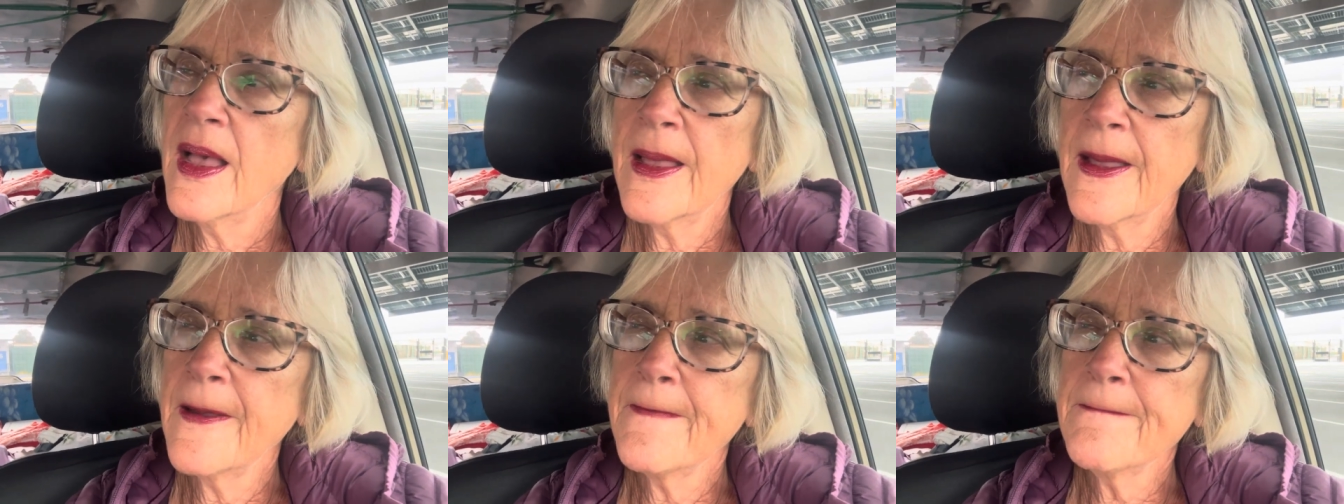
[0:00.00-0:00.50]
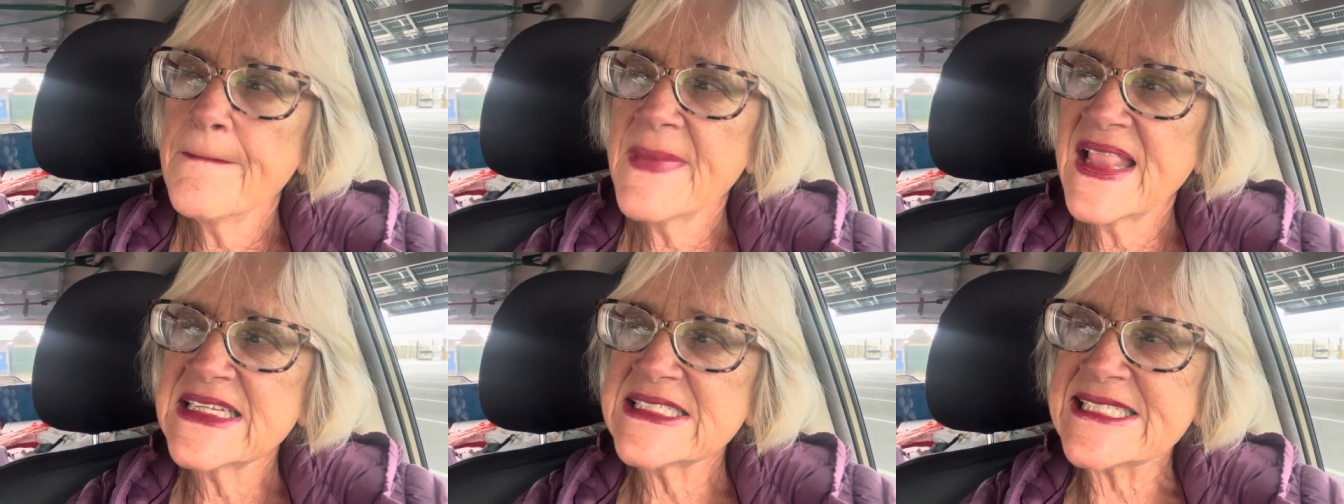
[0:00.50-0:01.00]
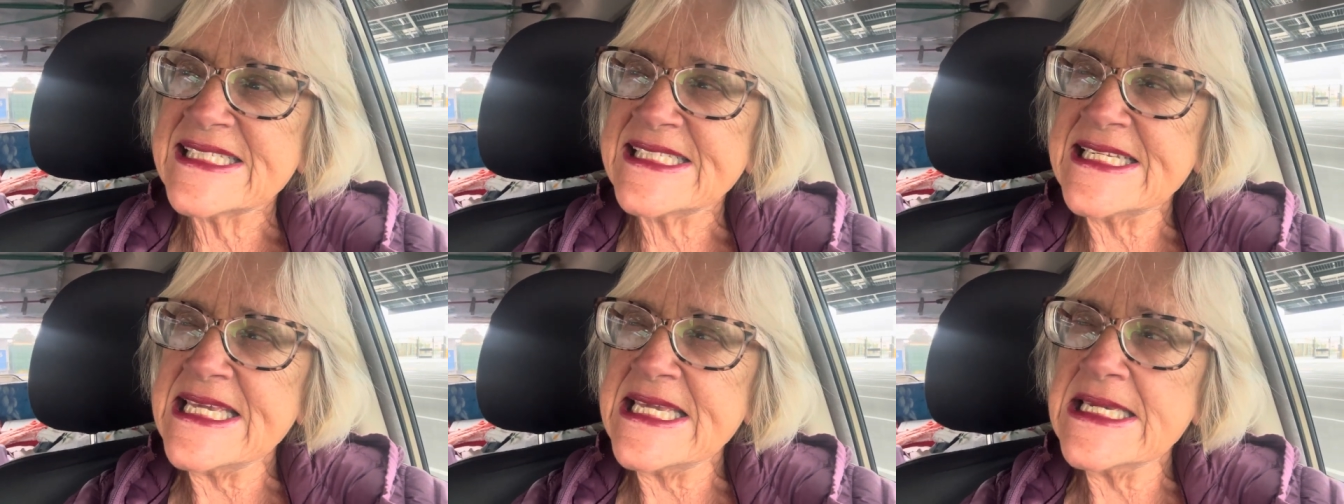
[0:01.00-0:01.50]
Um, let's
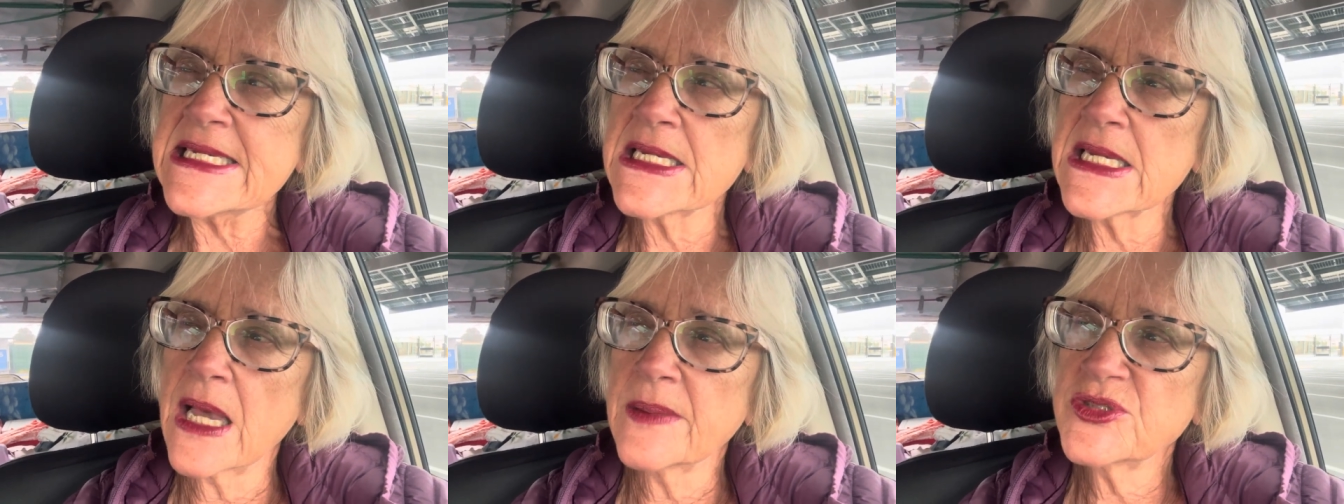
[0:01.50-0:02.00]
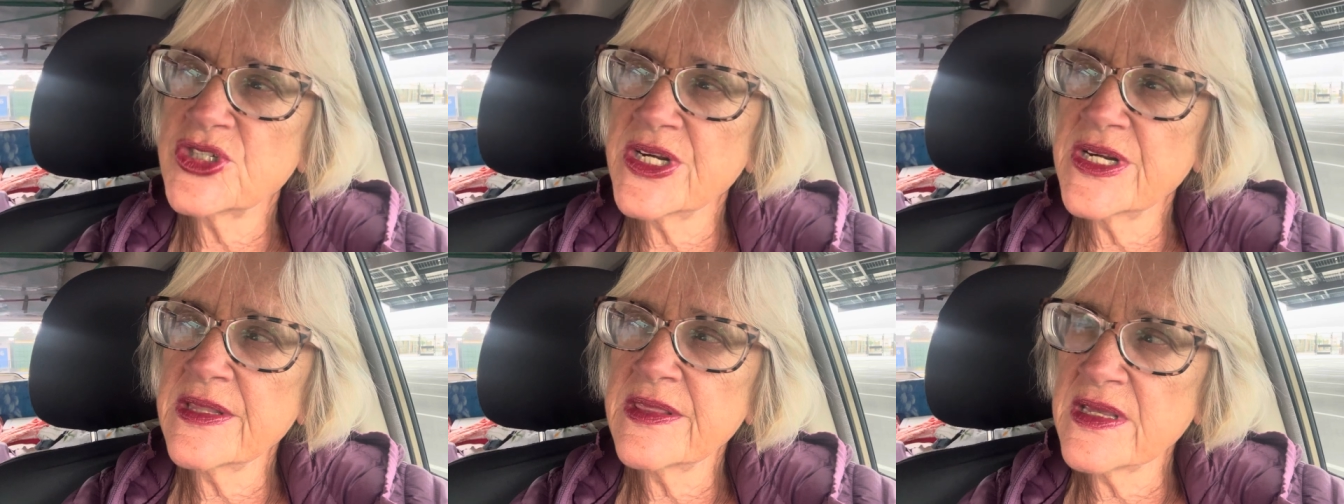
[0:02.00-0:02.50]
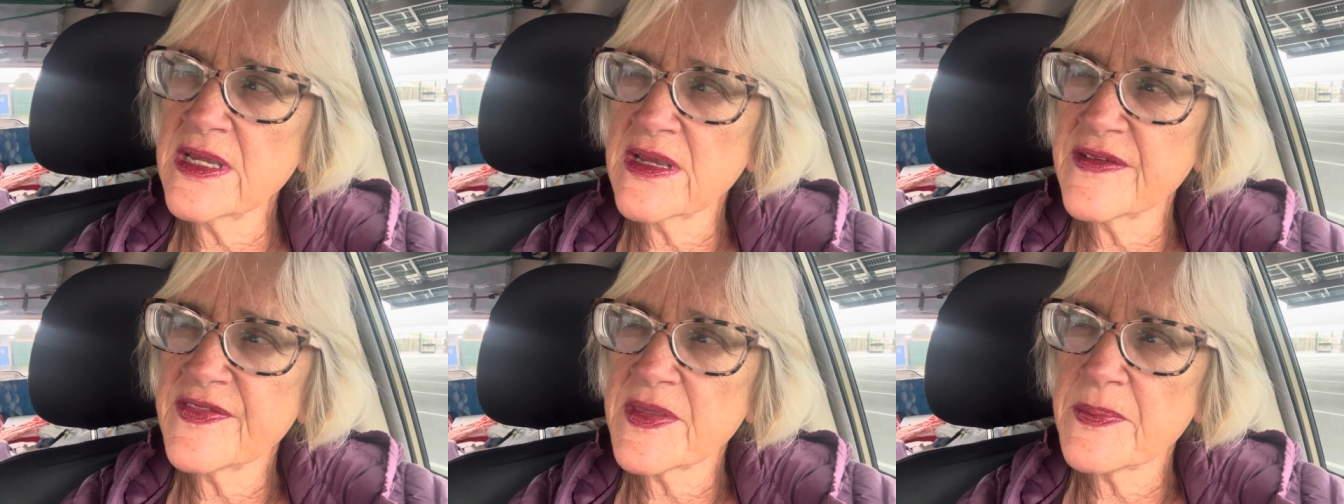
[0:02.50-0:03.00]
see. I'm trying to think
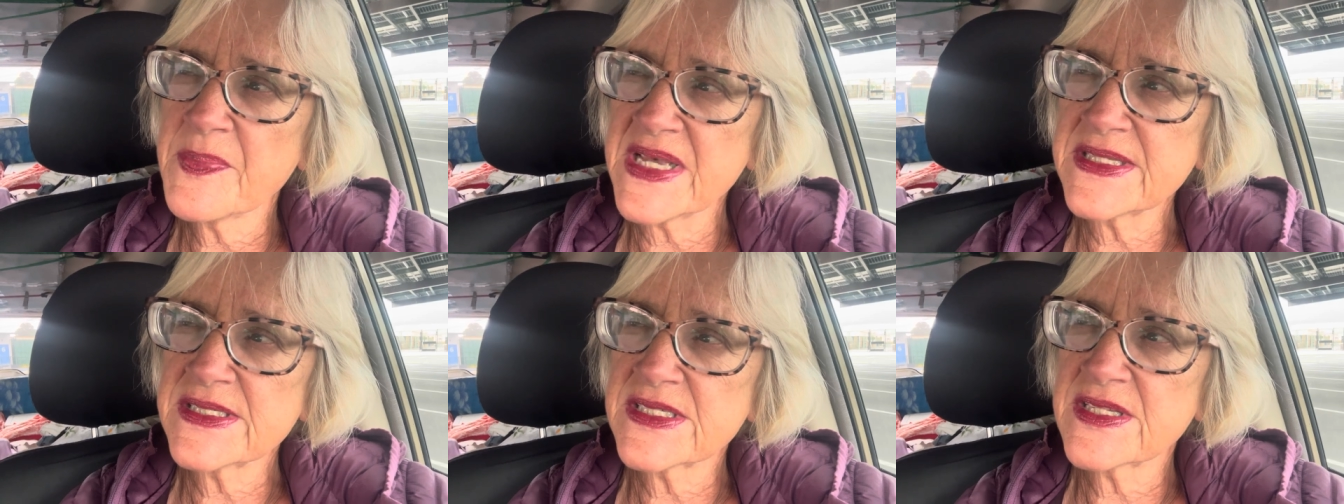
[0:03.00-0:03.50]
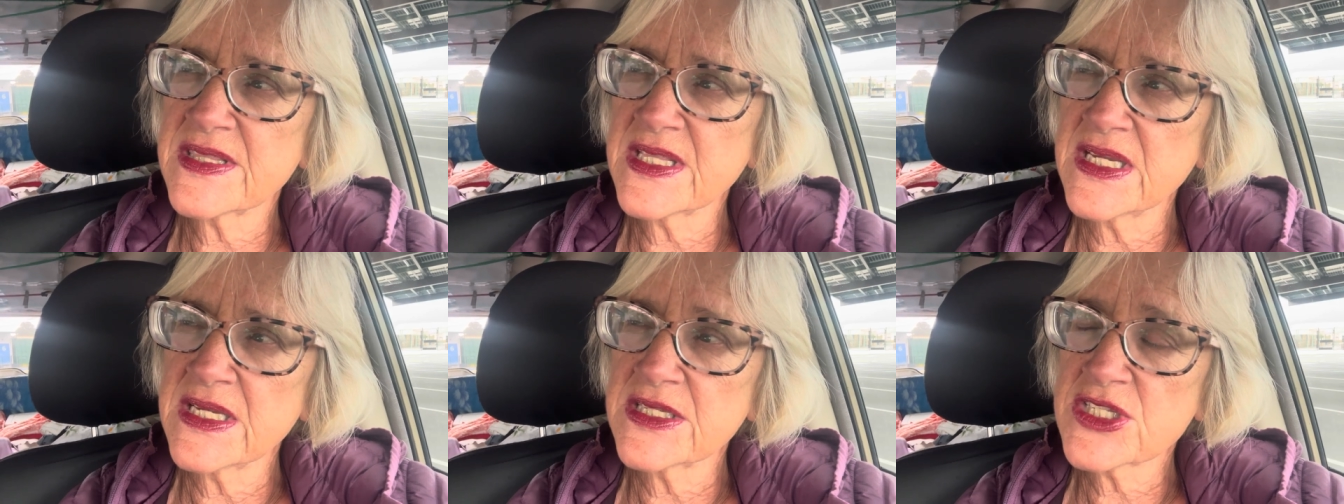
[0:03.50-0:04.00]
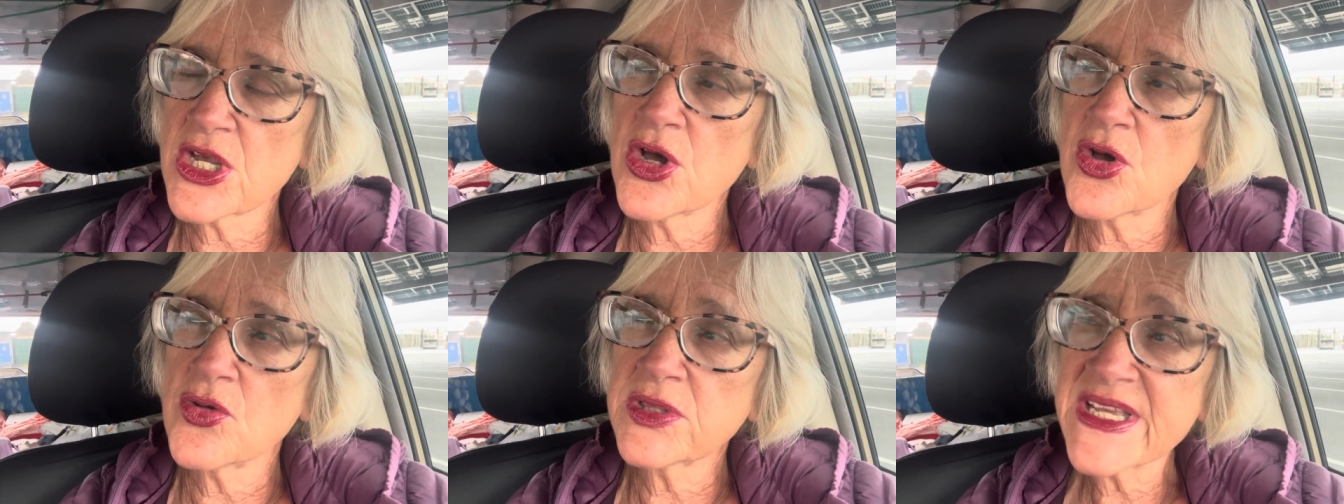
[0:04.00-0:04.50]
of the best things.
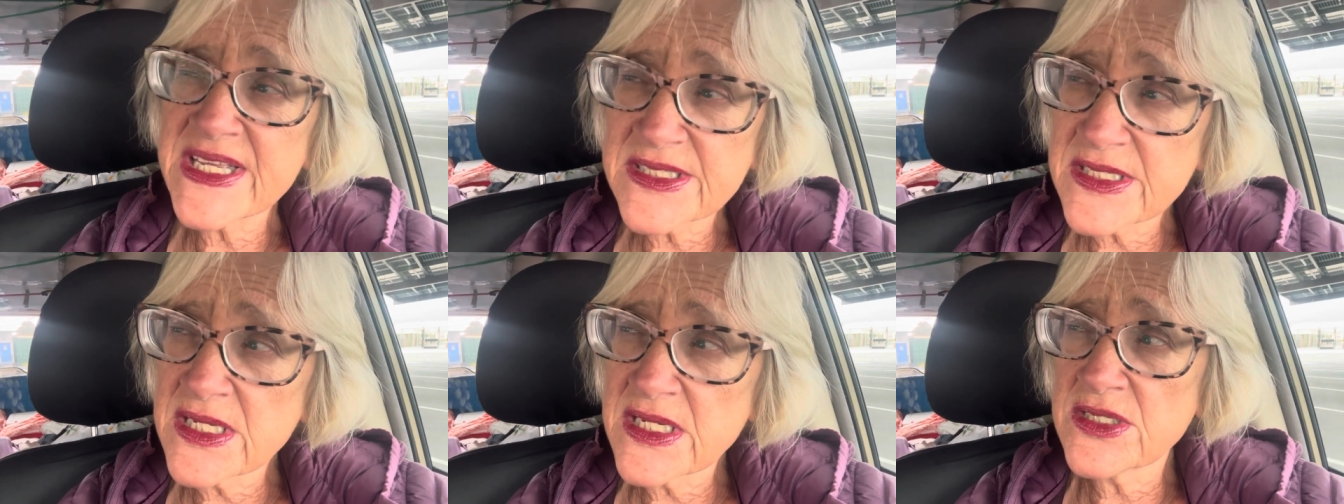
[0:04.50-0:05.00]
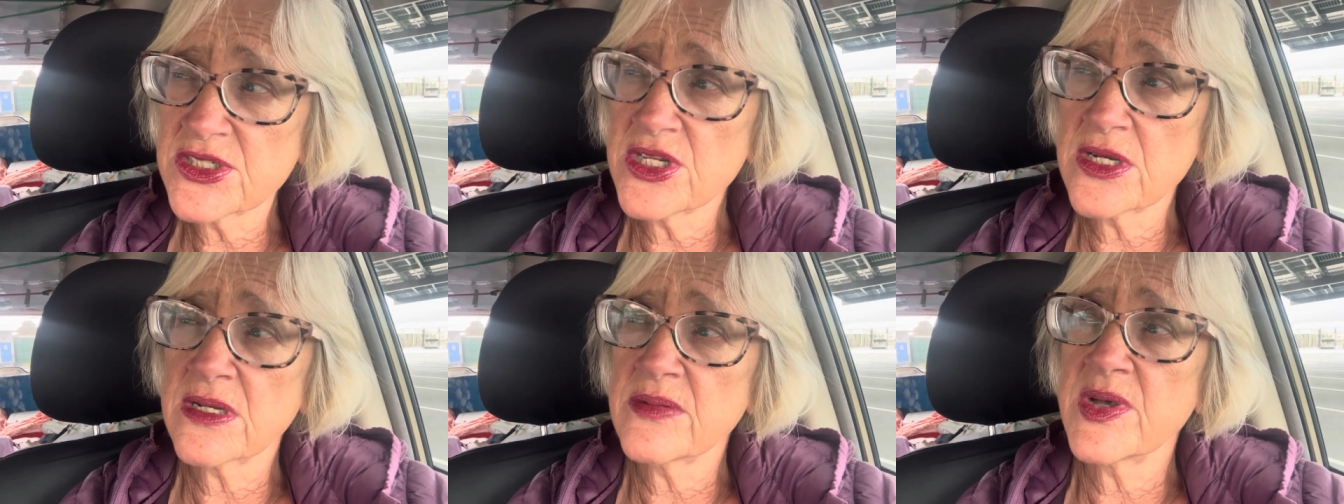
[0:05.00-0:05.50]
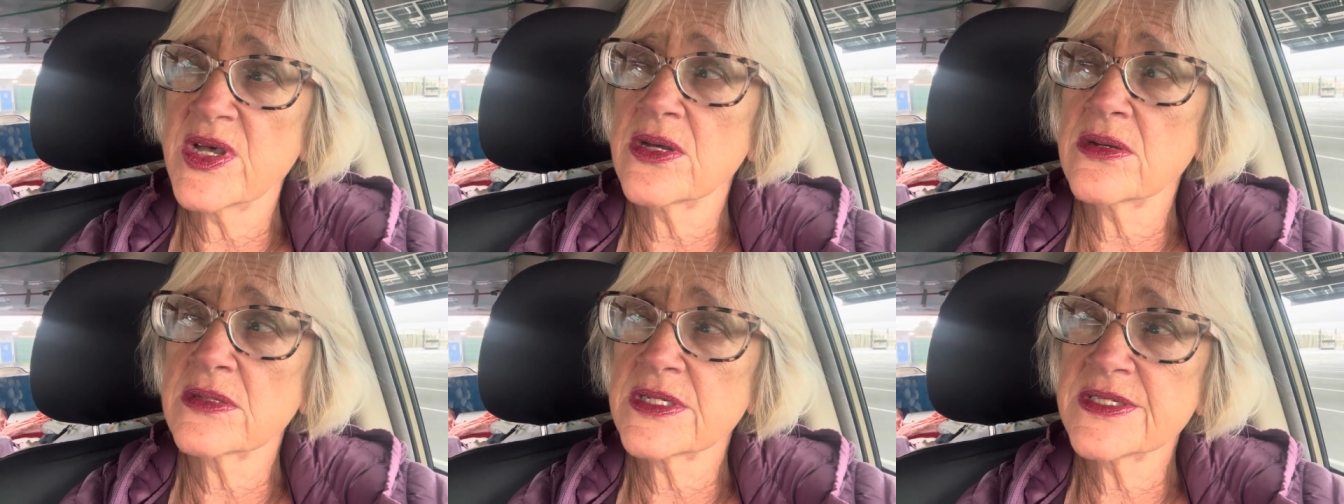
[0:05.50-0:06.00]
Oh, last thing I'll talk
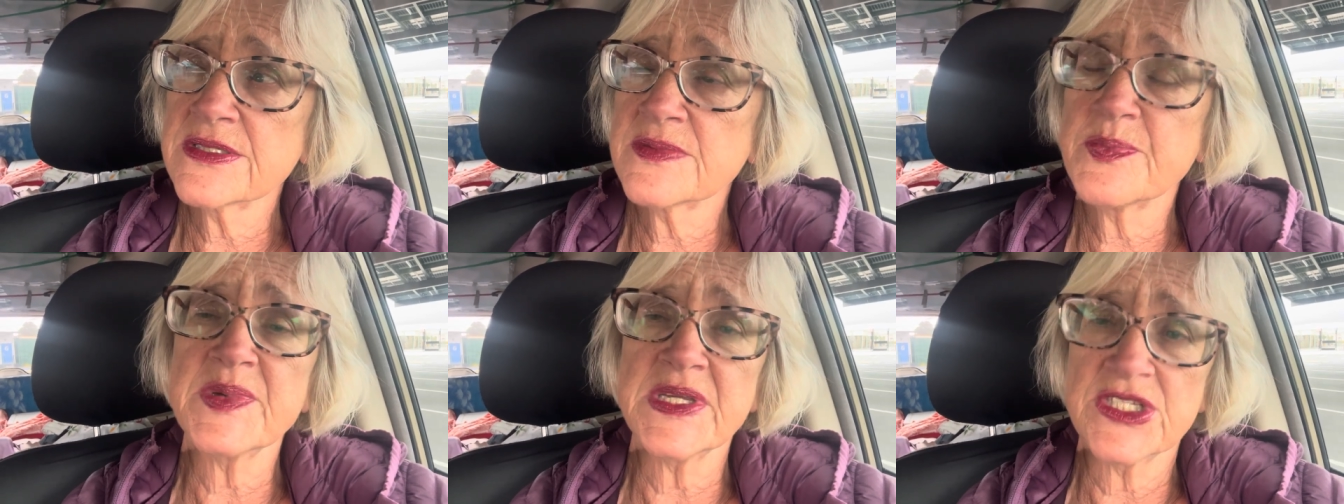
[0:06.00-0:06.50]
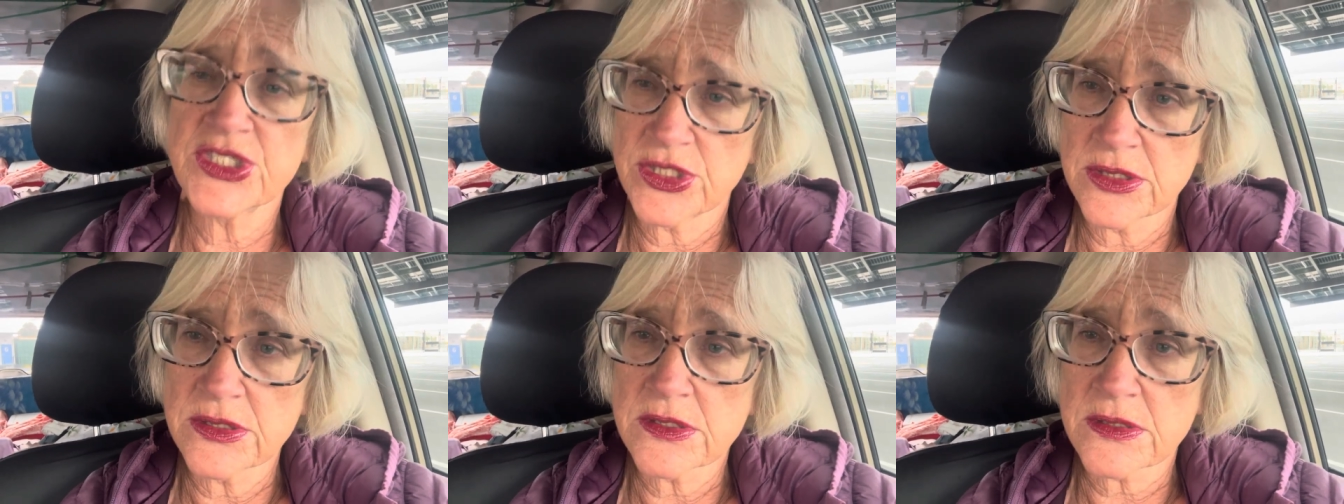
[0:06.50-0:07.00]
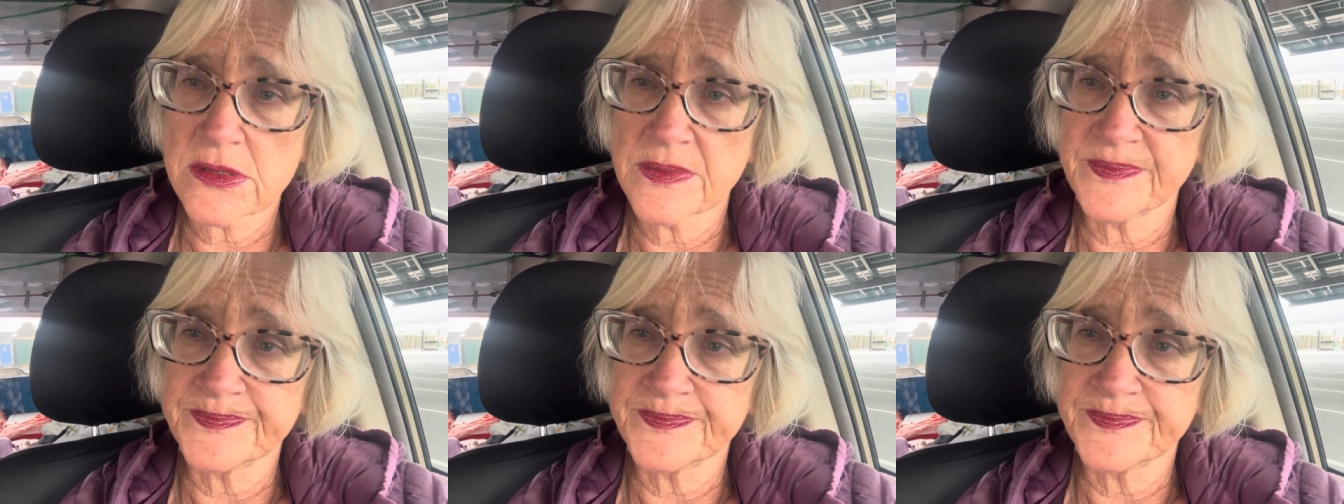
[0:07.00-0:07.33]
about is beaches.